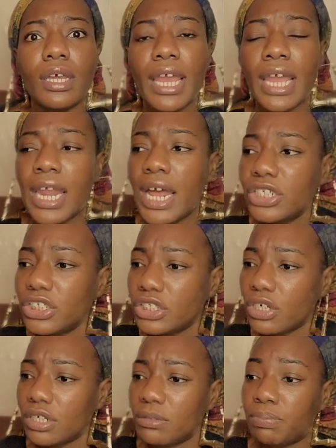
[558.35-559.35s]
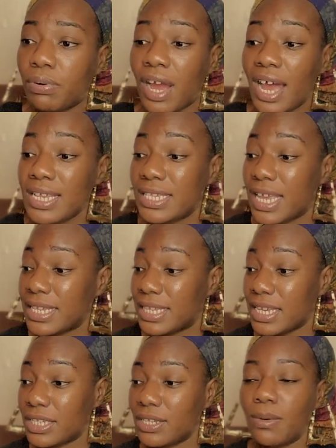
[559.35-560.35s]
And I just started
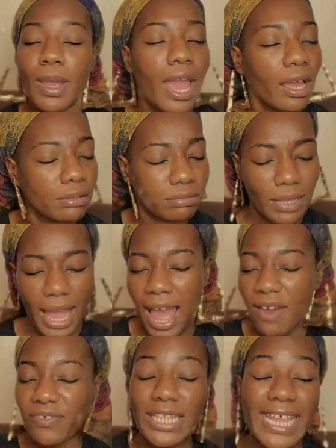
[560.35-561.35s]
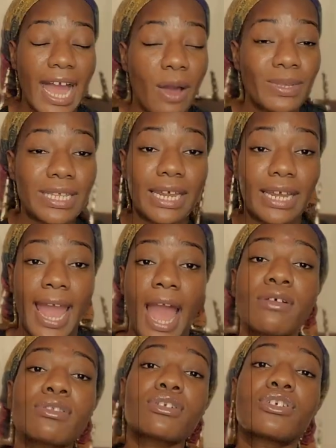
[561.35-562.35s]
processing. So I felt like I was in a
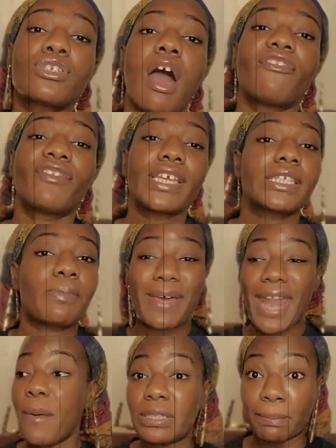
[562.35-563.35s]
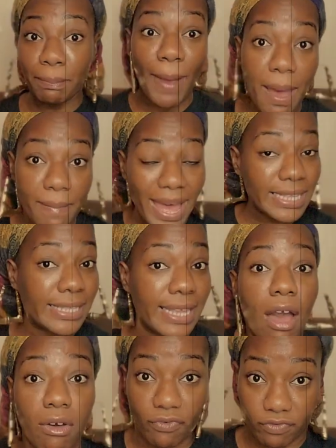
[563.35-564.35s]
counselor's office, but I was by
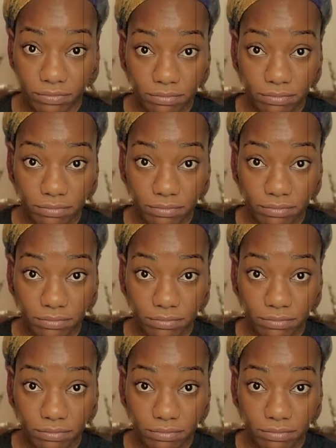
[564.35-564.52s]
myself